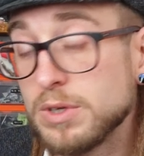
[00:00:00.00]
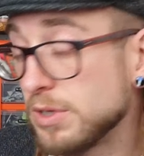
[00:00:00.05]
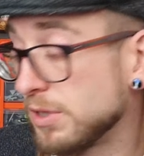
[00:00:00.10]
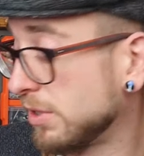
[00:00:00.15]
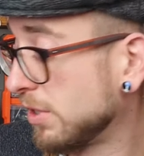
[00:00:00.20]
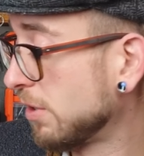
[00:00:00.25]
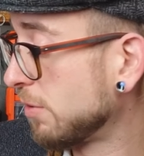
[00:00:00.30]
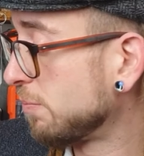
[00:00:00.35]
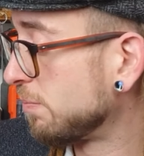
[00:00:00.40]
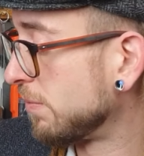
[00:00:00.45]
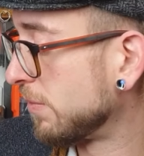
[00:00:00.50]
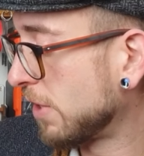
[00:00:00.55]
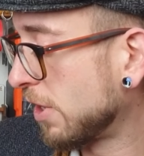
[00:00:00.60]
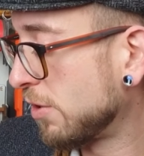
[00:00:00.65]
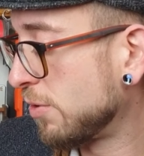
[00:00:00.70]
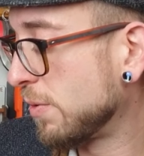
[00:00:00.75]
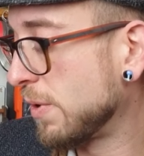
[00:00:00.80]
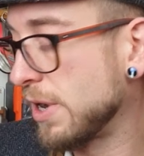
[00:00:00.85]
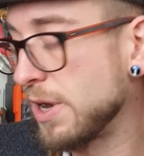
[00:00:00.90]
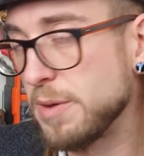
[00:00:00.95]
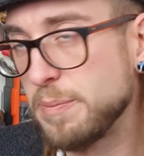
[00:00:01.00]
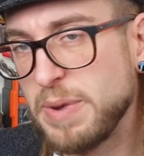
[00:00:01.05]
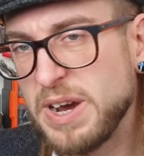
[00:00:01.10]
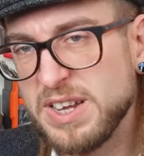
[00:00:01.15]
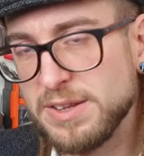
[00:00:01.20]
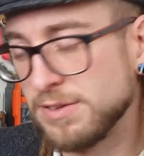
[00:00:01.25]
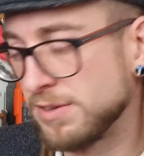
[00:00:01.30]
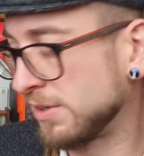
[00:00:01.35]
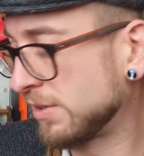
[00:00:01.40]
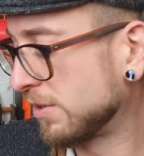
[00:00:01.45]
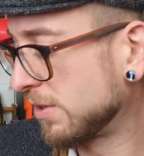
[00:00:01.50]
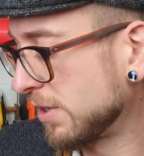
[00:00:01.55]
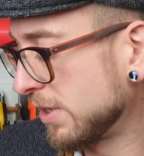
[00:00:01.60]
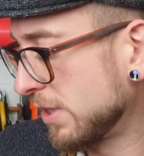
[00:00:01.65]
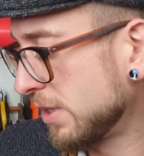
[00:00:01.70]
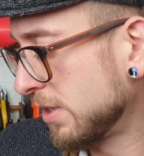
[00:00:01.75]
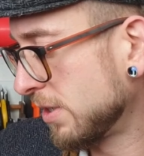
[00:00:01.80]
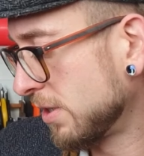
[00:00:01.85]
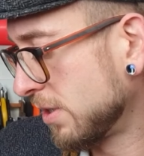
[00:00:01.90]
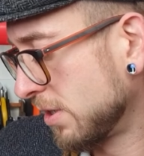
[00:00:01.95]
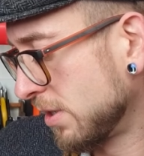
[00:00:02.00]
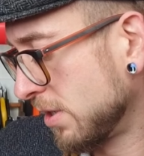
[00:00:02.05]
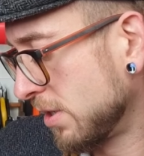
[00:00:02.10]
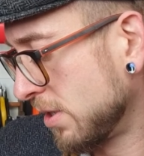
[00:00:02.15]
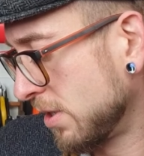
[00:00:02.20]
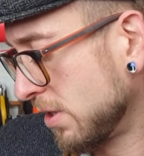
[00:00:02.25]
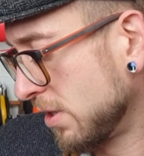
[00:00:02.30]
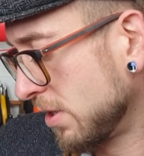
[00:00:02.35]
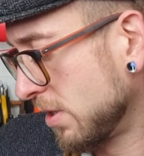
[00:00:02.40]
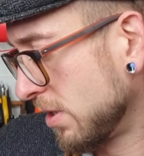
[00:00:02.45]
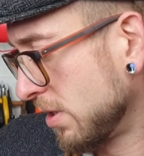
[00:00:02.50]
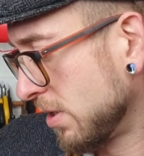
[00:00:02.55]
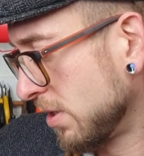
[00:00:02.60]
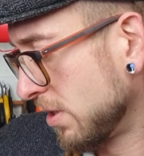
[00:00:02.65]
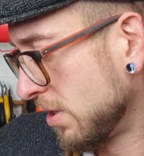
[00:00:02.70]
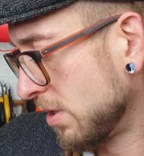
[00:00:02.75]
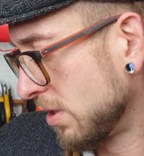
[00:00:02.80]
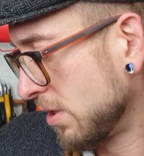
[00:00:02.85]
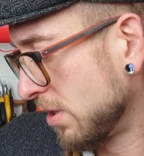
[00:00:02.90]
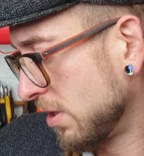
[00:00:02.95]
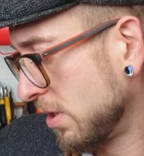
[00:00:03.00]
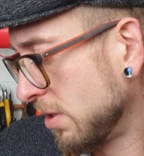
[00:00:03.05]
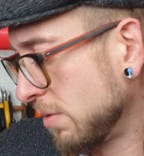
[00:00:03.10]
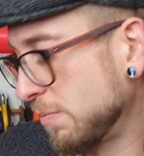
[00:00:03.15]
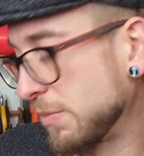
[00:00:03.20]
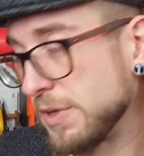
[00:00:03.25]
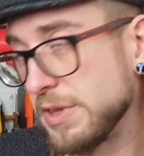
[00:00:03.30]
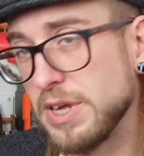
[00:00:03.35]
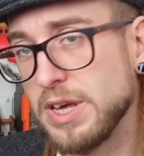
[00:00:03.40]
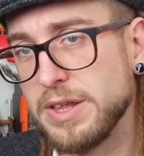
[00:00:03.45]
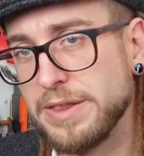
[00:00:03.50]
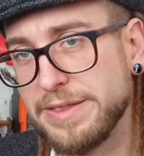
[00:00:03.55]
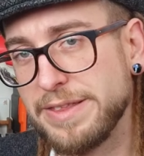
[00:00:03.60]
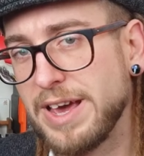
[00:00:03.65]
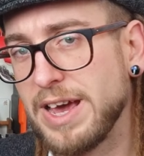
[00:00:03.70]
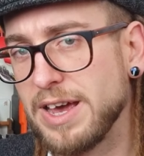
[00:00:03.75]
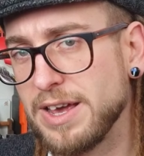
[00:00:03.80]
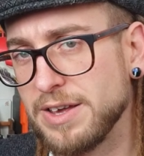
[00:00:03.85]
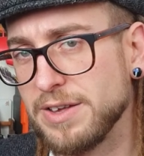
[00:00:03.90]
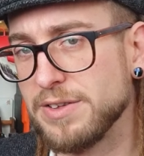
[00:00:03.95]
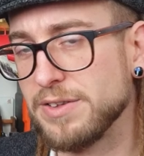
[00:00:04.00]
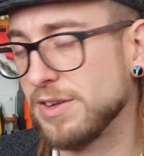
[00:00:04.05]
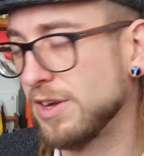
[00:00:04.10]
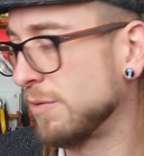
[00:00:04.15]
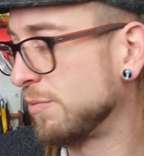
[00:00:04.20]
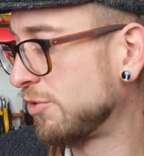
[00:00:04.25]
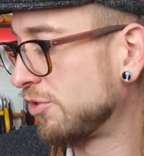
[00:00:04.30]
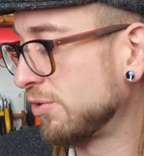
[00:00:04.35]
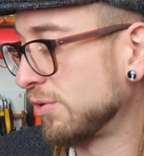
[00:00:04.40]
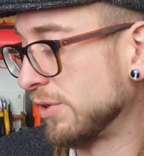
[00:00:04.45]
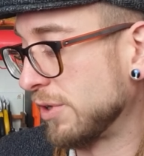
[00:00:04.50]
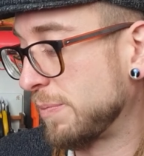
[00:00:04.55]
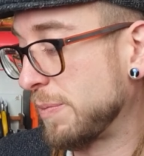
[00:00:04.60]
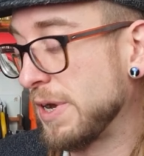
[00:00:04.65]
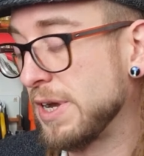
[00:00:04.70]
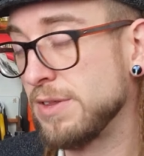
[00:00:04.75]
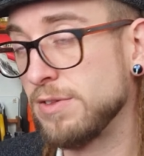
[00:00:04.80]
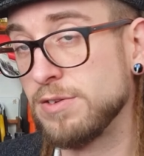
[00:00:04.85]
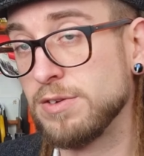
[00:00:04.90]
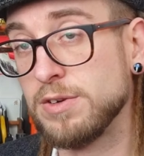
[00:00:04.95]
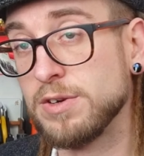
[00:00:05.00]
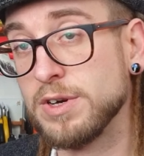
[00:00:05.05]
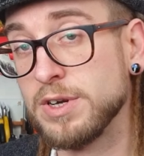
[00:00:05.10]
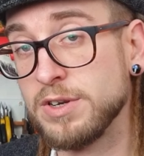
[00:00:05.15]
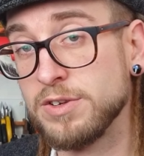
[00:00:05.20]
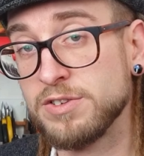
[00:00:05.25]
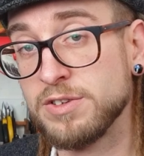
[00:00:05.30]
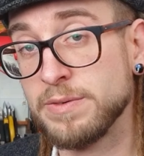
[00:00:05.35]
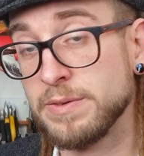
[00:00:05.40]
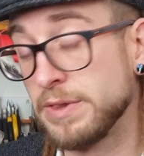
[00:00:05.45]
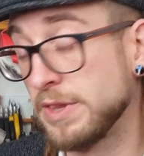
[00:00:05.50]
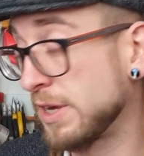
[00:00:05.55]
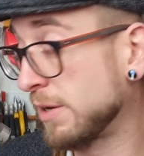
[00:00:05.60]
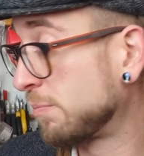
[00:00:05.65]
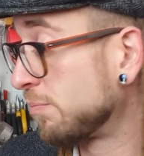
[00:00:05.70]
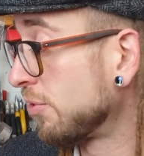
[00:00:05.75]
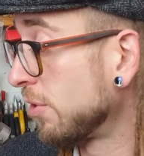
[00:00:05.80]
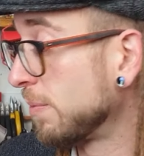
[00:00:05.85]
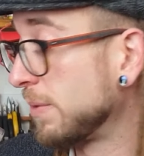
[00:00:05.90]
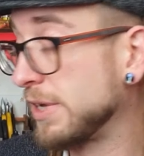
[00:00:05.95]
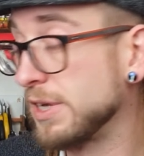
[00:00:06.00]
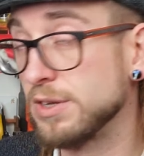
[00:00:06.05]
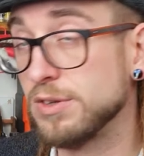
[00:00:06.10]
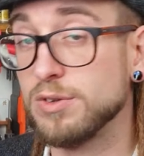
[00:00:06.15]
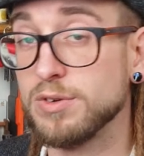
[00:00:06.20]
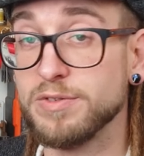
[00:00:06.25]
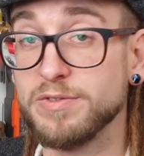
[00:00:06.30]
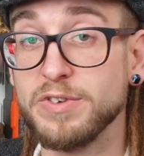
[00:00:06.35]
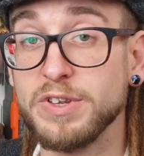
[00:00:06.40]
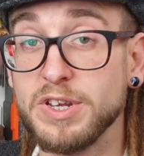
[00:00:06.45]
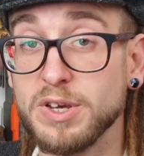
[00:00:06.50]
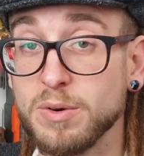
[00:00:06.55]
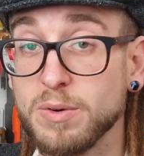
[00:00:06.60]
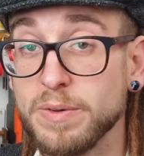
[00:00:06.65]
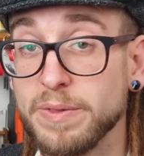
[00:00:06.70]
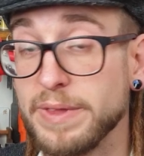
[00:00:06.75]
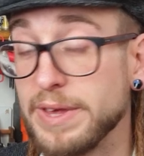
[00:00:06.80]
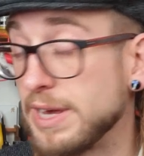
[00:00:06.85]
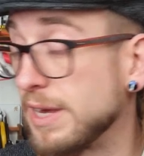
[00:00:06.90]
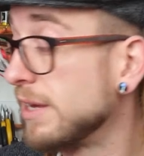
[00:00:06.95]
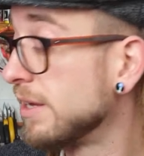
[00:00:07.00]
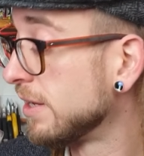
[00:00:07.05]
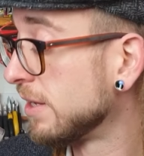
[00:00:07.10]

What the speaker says: No painting guide. But that I'm sure the painting guide is something they're probably going to do a video on that.